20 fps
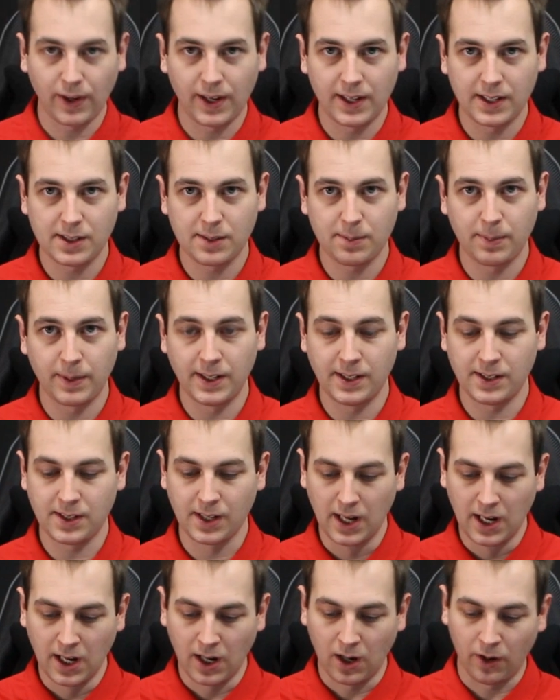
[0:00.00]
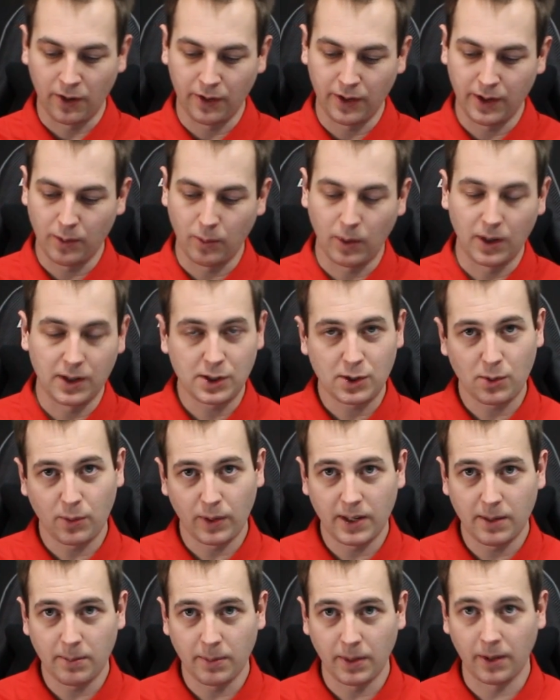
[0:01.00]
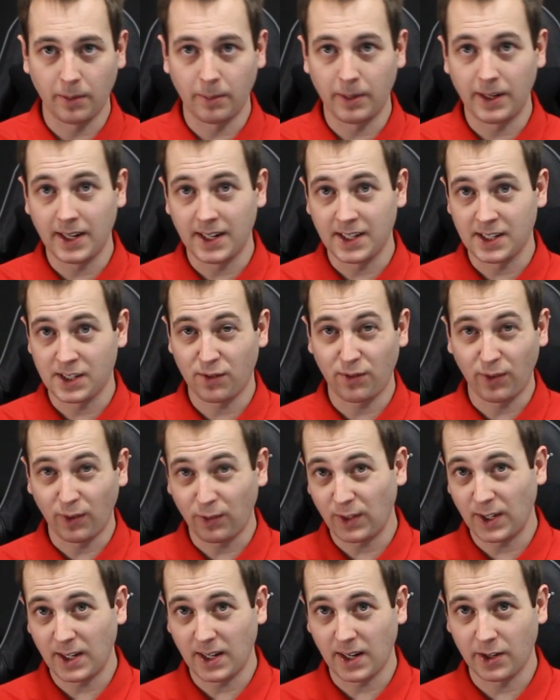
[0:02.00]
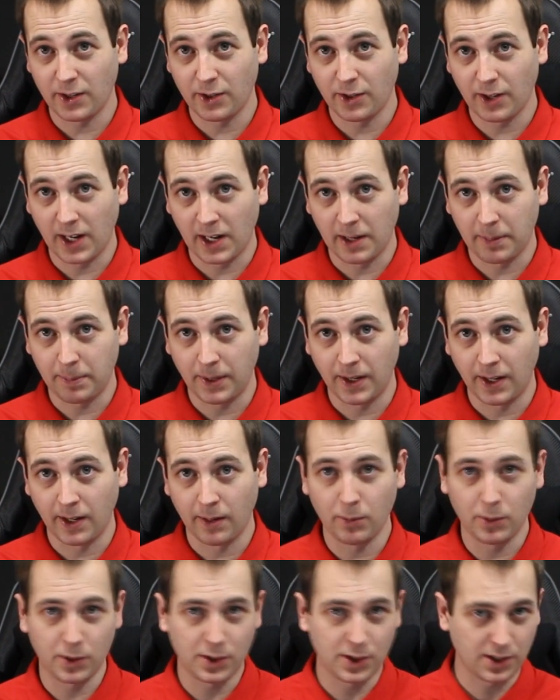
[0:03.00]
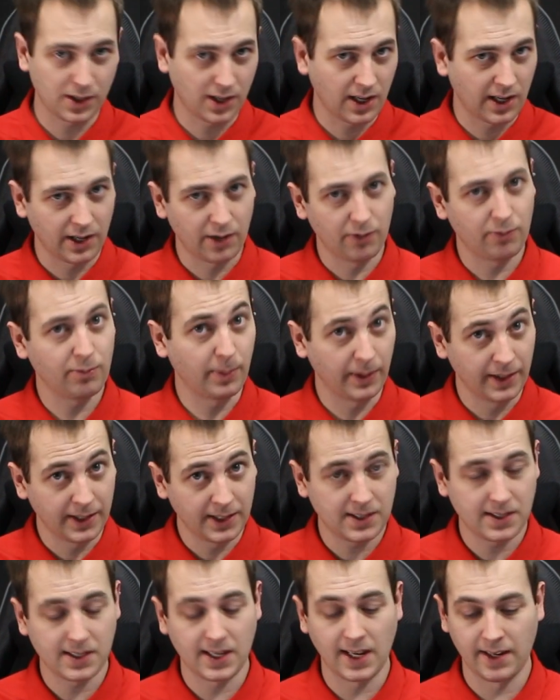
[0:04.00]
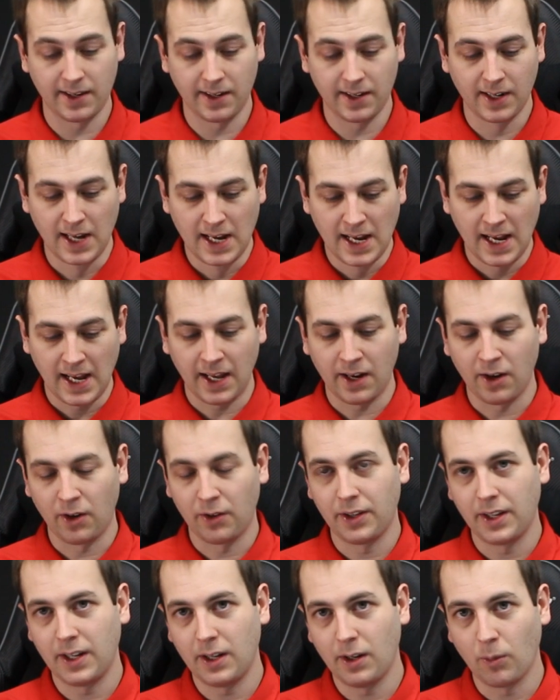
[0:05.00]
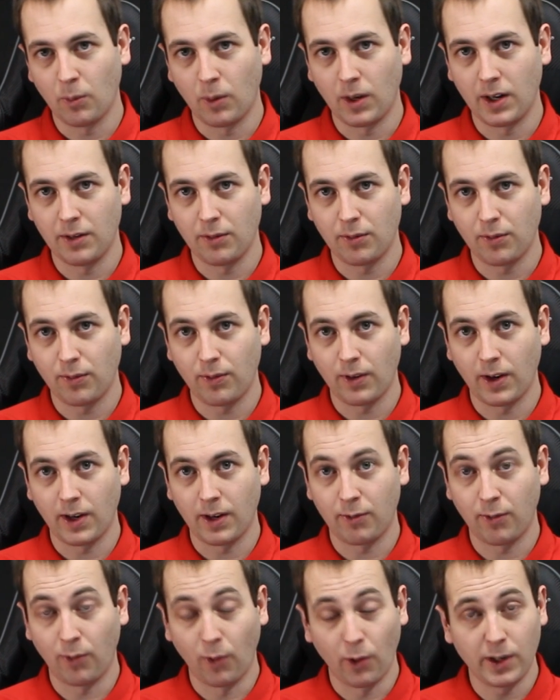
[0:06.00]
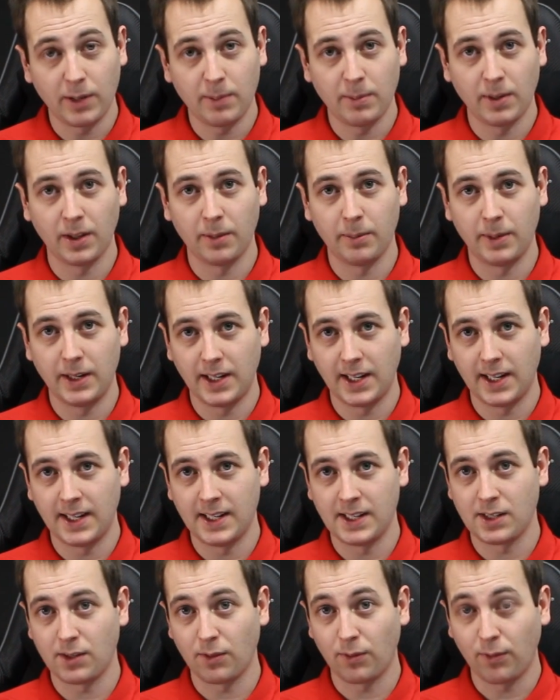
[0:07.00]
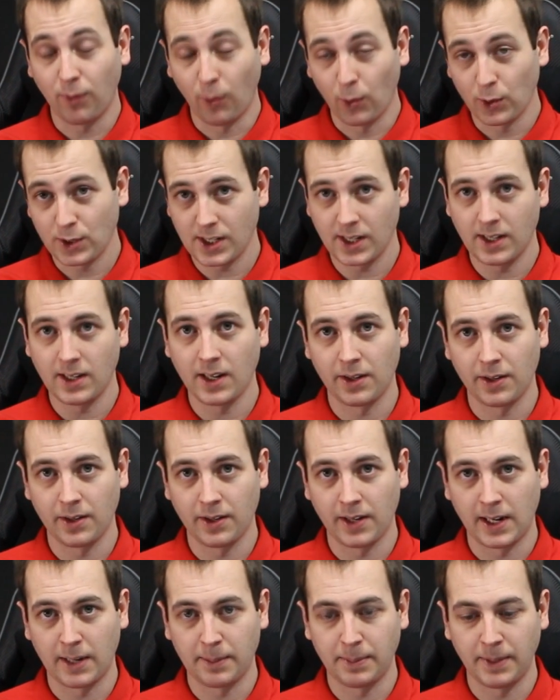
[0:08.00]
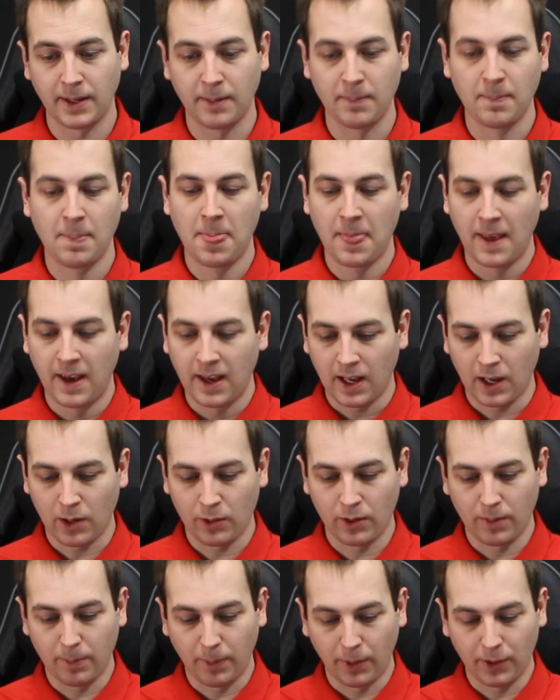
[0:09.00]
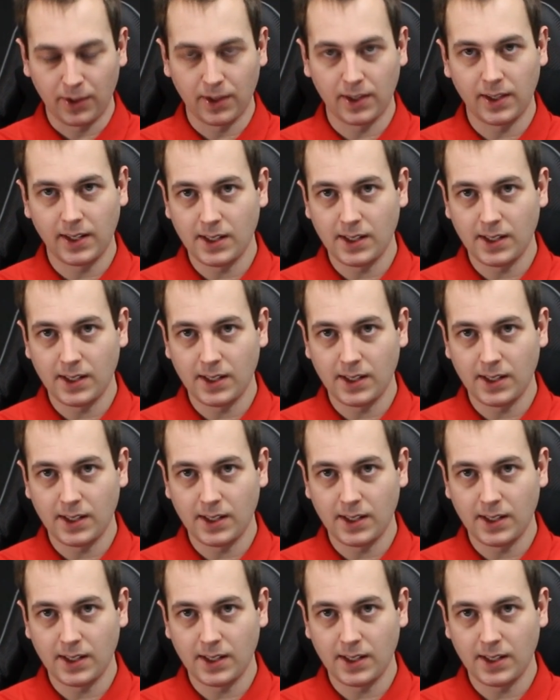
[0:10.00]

fan speeds on the 120mm is 1500 RPM, which is kind of pretty standard, and on the 140mm is 1400 RPM. However, both of